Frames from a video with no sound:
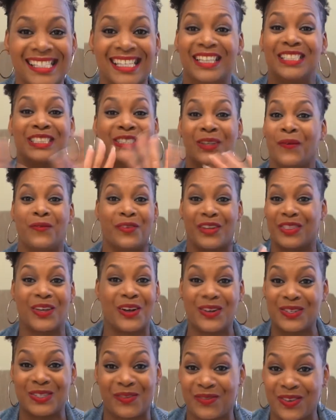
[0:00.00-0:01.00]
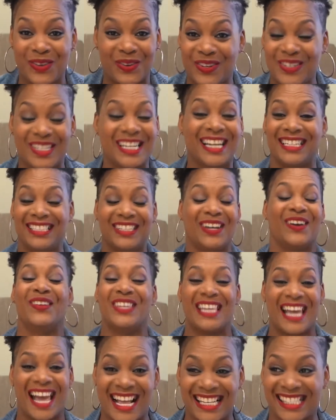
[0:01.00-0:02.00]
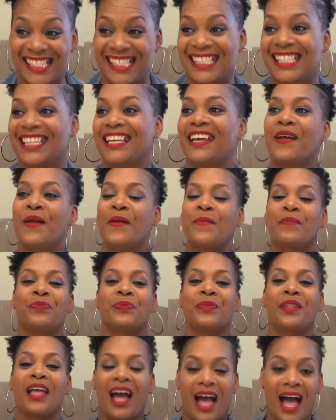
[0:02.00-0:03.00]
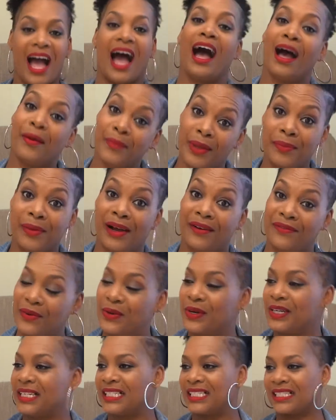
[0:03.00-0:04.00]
So for those of you who didn't know, yes, I'm in my 40s.